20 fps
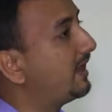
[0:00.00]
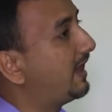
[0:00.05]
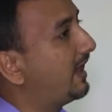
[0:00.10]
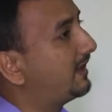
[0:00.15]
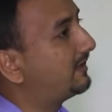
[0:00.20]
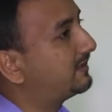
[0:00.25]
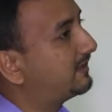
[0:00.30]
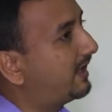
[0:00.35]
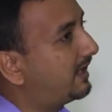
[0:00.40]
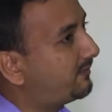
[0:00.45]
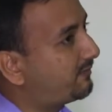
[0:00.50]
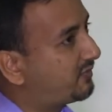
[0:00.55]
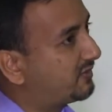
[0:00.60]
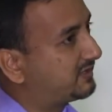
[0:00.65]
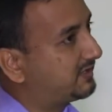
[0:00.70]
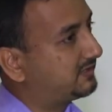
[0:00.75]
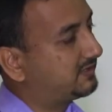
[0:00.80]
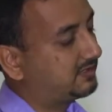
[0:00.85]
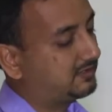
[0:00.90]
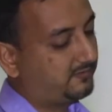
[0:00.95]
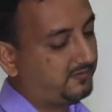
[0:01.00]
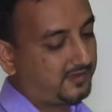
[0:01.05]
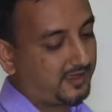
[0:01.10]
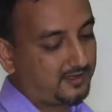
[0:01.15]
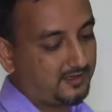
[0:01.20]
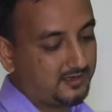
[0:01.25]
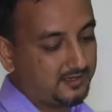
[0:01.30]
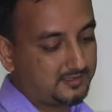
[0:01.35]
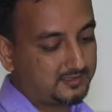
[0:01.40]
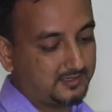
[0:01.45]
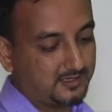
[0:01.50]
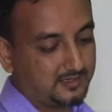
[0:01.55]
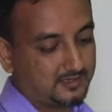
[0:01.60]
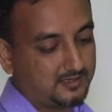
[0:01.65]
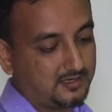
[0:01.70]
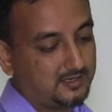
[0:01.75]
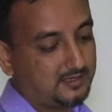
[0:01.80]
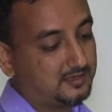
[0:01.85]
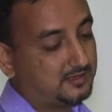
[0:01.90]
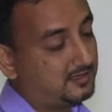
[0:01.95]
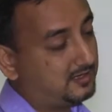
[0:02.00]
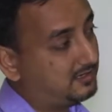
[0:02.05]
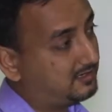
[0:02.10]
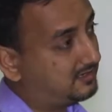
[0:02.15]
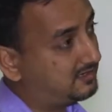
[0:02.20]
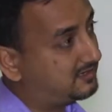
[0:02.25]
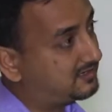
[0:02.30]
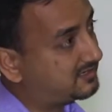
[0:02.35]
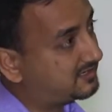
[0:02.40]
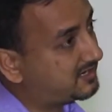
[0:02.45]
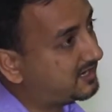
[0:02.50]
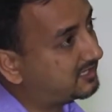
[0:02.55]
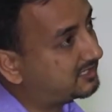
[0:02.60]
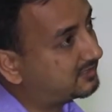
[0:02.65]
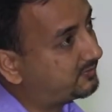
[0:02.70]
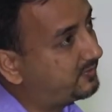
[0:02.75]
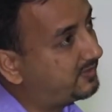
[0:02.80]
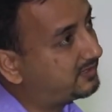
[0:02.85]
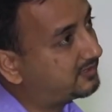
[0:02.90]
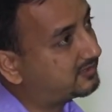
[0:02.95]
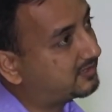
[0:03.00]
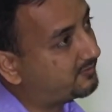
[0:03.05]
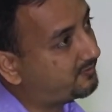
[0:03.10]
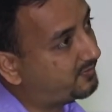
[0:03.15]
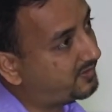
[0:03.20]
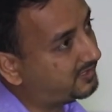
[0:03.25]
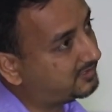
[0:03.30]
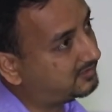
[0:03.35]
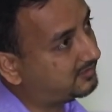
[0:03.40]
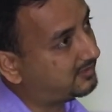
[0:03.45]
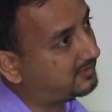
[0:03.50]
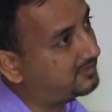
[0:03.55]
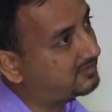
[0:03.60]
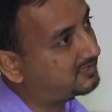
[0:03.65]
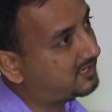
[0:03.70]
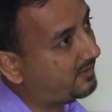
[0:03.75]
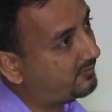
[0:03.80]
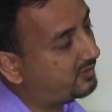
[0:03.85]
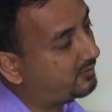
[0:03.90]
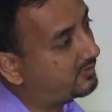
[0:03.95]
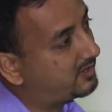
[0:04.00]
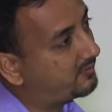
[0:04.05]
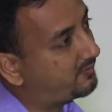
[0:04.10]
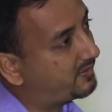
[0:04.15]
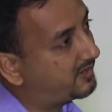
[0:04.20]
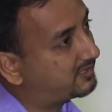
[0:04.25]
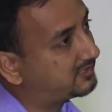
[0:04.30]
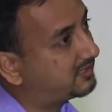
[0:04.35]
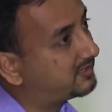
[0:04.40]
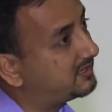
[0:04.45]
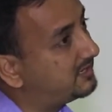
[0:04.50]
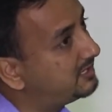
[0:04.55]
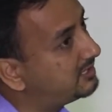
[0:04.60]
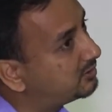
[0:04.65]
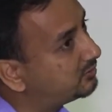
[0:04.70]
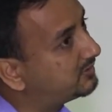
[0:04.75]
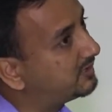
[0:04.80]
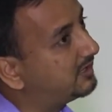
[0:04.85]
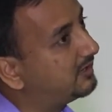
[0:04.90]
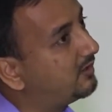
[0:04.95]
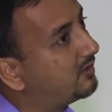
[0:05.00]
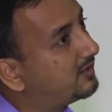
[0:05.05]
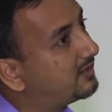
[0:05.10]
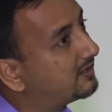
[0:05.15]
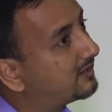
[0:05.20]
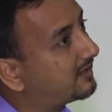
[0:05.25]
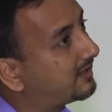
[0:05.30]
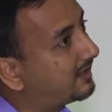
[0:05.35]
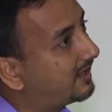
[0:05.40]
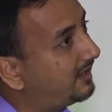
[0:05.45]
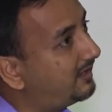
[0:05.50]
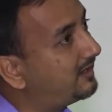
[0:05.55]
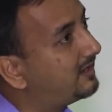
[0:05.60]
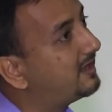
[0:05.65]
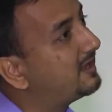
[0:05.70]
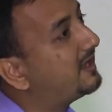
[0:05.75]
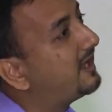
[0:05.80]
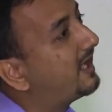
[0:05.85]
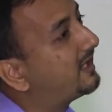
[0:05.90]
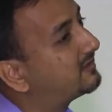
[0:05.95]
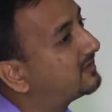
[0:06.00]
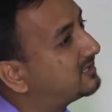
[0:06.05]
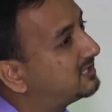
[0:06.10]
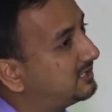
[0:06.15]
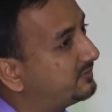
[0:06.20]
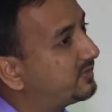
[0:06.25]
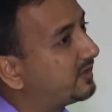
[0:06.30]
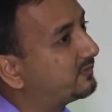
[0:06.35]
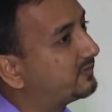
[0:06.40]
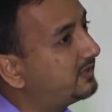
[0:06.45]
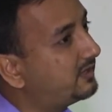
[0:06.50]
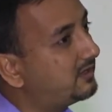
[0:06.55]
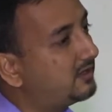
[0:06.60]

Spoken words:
And that processus vaginalis, it transmits the pressure, intraabdominal pressure into the inguinal canal at the tip of the